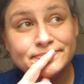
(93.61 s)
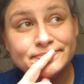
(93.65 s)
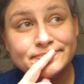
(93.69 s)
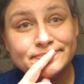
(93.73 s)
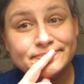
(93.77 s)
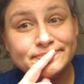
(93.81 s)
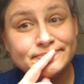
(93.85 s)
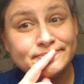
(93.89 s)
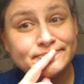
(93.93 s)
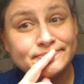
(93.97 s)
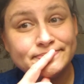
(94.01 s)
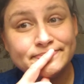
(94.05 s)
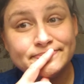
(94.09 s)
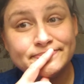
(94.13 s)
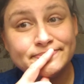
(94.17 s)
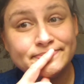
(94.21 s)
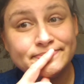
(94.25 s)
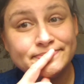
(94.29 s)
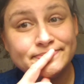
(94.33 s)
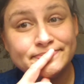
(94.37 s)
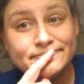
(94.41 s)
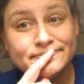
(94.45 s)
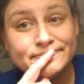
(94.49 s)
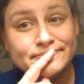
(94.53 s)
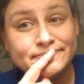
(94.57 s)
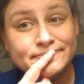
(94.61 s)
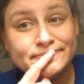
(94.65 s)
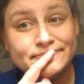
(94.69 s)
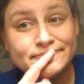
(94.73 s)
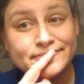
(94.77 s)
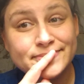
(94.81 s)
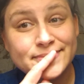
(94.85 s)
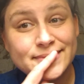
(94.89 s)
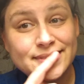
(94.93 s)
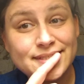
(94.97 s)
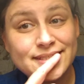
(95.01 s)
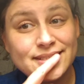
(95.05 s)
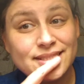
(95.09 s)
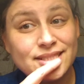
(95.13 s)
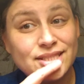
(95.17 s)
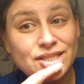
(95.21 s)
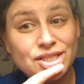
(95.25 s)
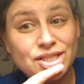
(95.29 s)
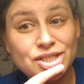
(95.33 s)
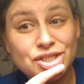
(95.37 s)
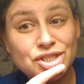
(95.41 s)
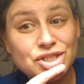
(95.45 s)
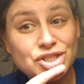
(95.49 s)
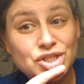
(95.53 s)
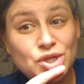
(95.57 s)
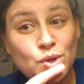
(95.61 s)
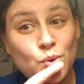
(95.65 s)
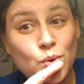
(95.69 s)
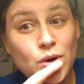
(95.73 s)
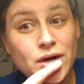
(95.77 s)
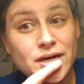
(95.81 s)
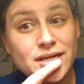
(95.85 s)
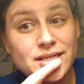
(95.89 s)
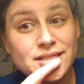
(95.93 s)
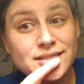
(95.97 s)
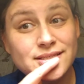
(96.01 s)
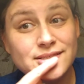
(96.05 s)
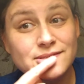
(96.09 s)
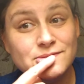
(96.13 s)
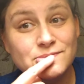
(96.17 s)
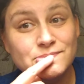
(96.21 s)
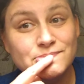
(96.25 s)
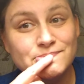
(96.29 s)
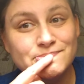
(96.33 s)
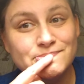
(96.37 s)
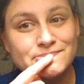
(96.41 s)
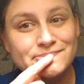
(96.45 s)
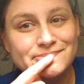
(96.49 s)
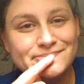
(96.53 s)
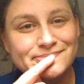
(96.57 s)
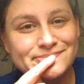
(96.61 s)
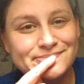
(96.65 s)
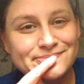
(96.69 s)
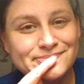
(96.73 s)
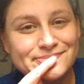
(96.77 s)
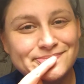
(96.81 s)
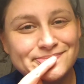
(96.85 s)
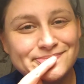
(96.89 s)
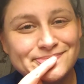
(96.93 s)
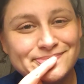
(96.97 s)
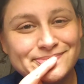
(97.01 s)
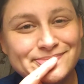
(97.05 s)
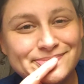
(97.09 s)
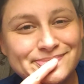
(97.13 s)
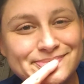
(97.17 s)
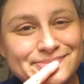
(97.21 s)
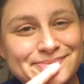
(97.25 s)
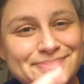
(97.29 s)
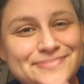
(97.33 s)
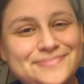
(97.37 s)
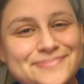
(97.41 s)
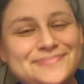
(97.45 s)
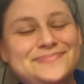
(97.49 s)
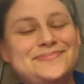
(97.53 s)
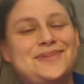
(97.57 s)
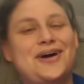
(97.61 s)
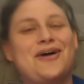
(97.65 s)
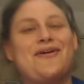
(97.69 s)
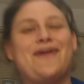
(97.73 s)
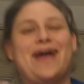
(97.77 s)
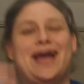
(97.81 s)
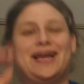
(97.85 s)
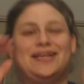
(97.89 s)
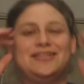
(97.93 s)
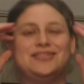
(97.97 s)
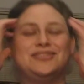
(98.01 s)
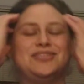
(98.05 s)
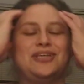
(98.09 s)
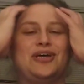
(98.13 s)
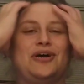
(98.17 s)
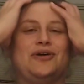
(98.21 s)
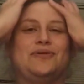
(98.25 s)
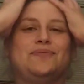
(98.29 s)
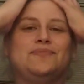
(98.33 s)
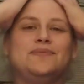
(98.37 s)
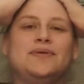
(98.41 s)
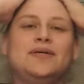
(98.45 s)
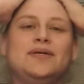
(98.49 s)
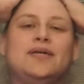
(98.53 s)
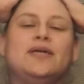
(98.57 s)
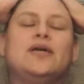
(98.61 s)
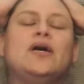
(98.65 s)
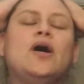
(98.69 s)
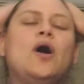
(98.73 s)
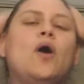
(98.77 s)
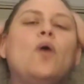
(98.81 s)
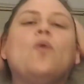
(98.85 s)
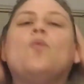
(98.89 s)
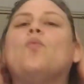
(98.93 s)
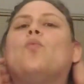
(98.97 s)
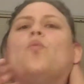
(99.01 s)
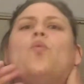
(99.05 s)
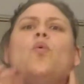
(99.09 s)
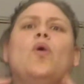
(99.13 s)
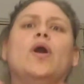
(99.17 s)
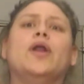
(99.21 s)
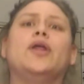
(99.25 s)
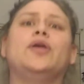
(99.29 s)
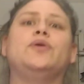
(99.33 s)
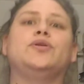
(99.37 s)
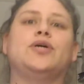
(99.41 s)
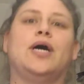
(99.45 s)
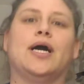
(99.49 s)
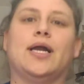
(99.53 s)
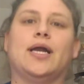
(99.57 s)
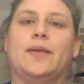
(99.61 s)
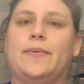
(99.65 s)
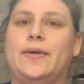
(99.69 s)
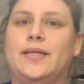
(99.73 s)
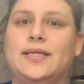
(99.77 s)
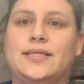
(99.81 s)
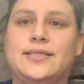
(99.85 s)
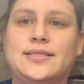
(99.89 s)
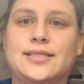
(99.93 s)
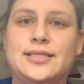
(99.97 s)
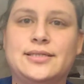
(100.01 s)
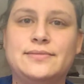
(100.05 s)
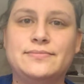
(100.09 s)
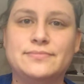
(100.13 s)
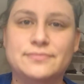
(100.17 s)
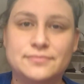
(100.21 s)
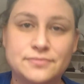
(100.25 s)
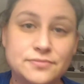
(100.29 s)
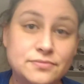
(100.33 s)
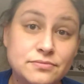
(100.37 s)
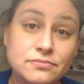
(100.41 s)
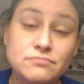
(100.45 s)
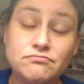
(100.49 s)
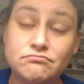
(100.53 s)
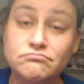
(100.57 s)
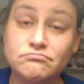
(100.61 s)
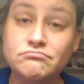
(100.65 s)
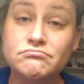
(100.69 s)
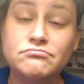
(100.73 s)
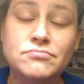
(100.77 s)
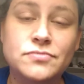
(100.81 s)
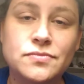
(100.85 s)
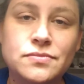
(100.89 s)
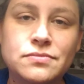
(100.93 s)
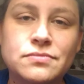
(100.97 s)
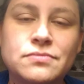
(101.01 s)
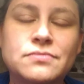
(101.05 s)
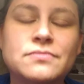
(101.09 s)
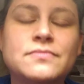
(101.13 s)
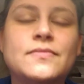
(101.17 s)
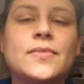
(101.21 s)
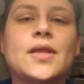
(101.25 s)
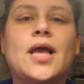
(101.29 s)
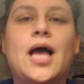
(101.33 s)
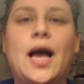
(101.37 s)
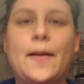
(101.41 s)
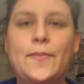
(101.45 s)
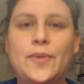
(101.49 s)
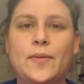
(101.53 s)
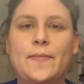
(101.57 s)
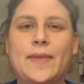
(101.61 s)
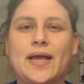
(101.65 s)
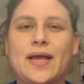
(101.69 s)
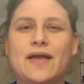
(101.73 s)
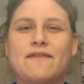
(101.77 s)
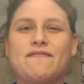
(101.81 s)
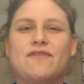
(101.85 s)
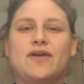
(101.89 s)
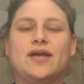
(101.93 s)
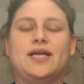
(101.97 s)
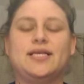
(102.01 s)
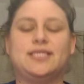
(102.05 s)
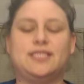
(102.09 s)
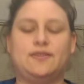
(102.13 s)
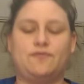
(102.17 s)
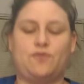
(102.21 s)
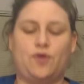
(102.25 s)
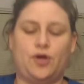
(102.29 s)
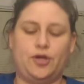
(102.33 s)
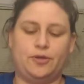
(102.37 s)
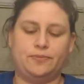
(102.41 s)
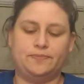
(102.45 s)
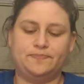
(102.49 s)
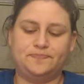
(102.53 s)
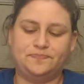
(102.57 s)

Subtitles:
there's just no words. All right, so what are you talking about, Lindsay? I'm going to make it very easy for you.